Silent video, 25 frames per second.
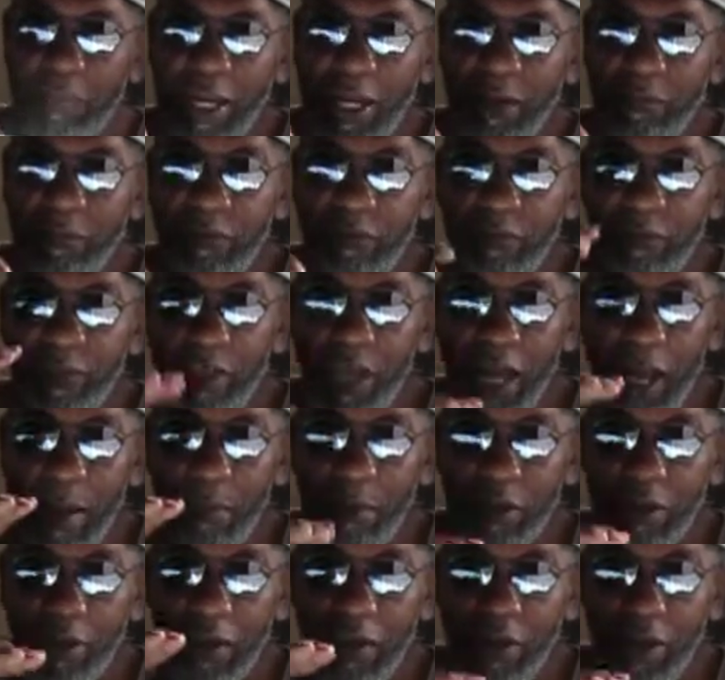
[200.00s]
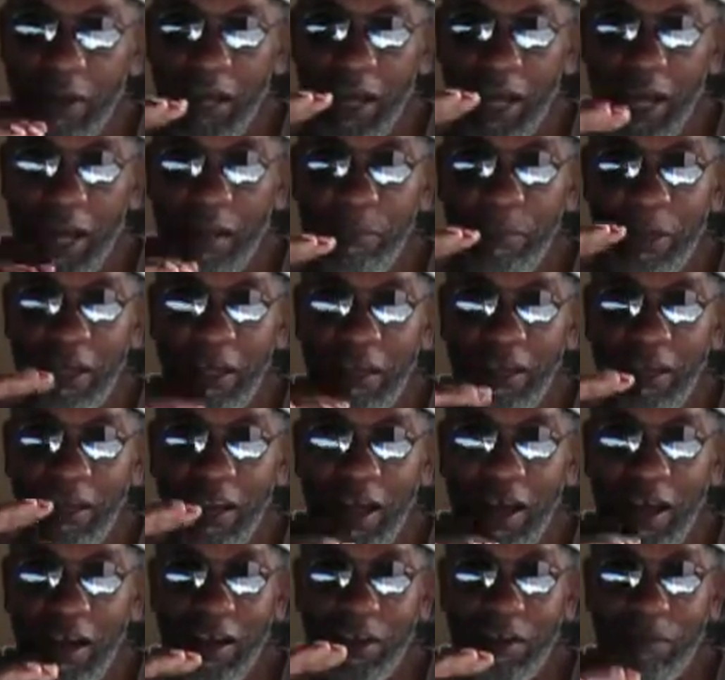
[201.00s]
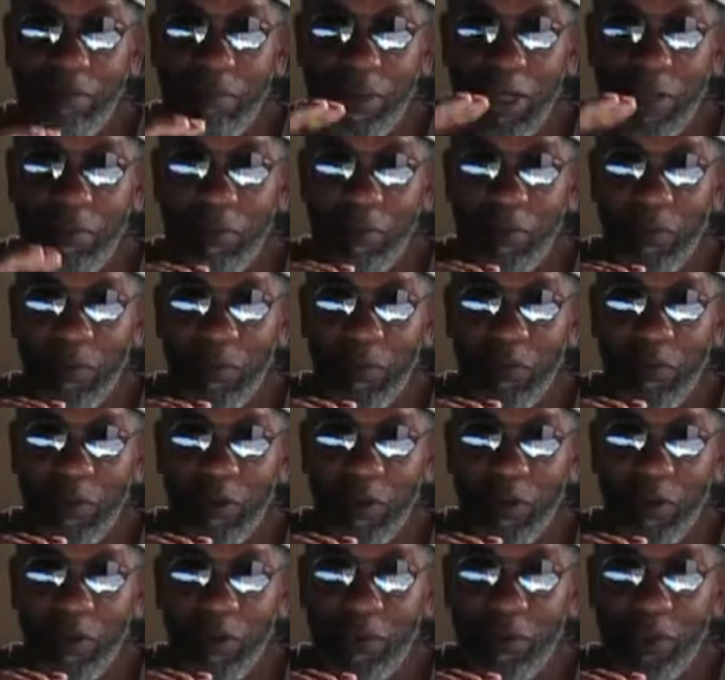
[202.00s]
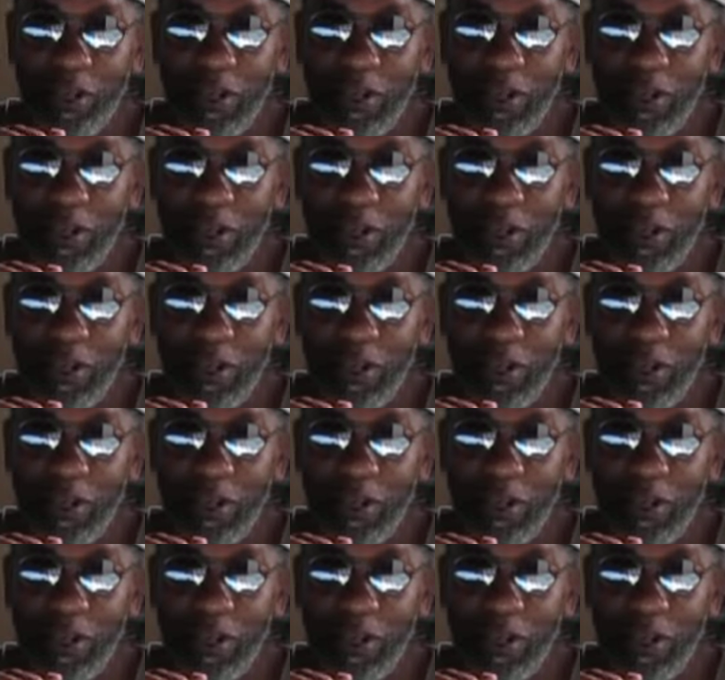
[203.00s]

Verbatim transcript: Panther phenomenon, I met a lot of people, you know,